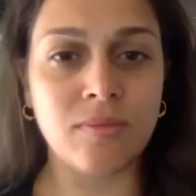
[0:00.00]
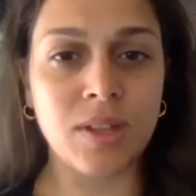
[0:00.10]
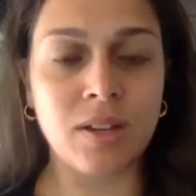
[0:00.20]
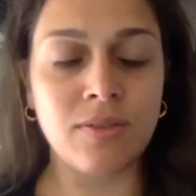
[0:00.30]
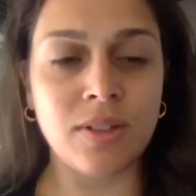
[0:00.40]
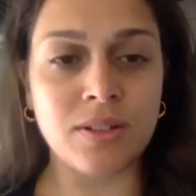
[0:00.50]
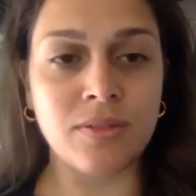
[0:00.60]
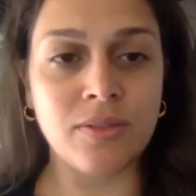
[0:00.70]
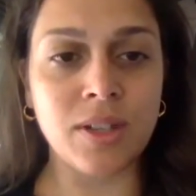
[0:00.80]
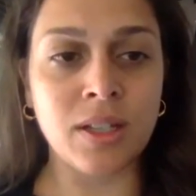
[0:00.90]
And if there's a
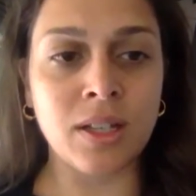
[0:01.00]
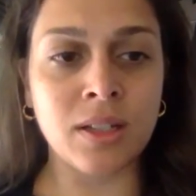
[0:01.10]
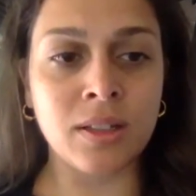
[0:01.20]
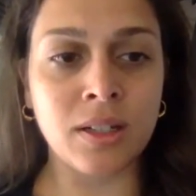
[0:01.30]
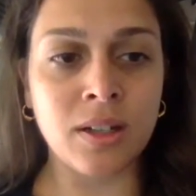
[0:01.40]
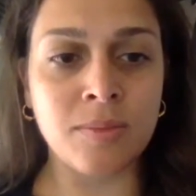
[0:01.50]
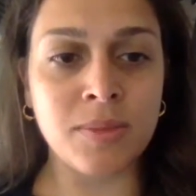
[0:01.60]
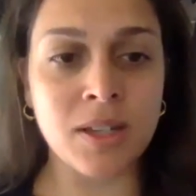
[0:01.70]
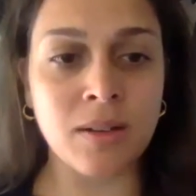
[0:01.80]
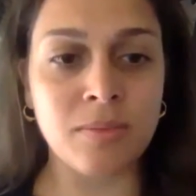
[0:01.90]
feeling that
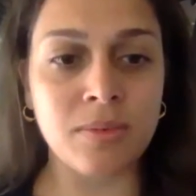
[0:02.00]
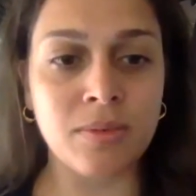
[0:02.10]
comes up,